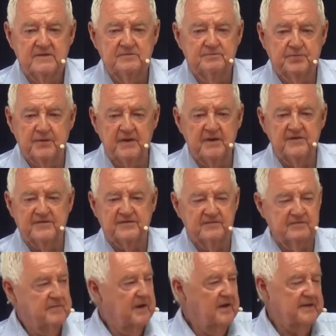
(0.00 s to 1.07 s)
please,
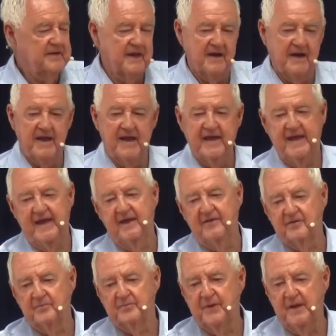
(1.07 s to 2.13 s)
we're not going to lay hands
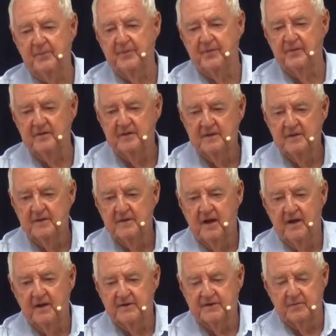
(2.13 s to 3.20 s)
on people.
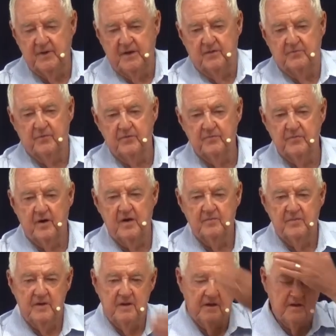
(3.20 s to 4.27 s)
To me, it wouldn't worry
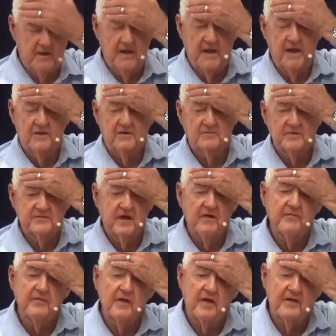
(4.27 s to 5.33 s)
me. I lay hands on myself
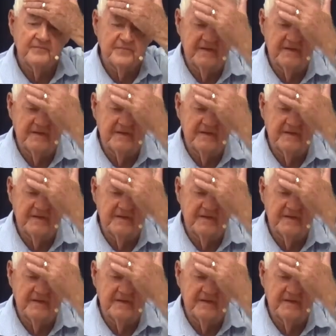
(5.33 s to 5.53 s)
a lot.